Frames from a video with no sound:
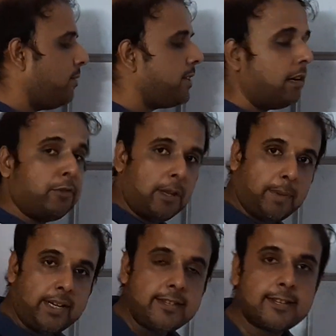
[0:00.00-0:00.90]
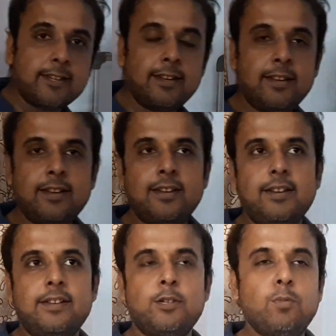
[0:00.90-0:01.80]
sulfonamides.
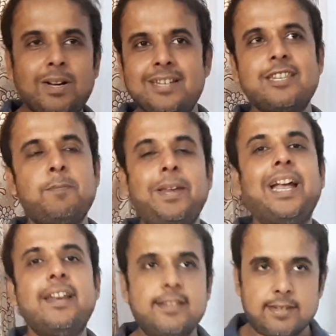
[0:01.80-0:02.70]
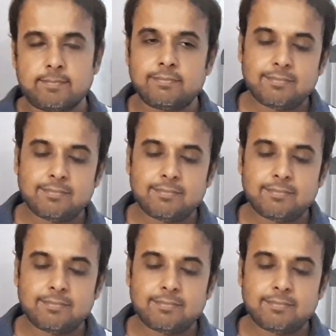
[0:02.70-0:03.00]
So what is the mechanism?